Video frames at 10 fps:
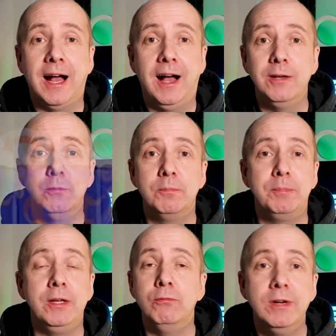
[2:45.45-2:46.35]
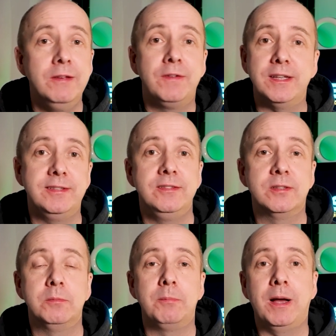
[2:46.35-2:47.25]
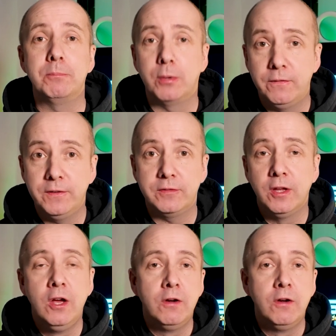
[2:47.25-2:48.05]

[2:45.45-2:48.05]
I would be reinvesting some of my profits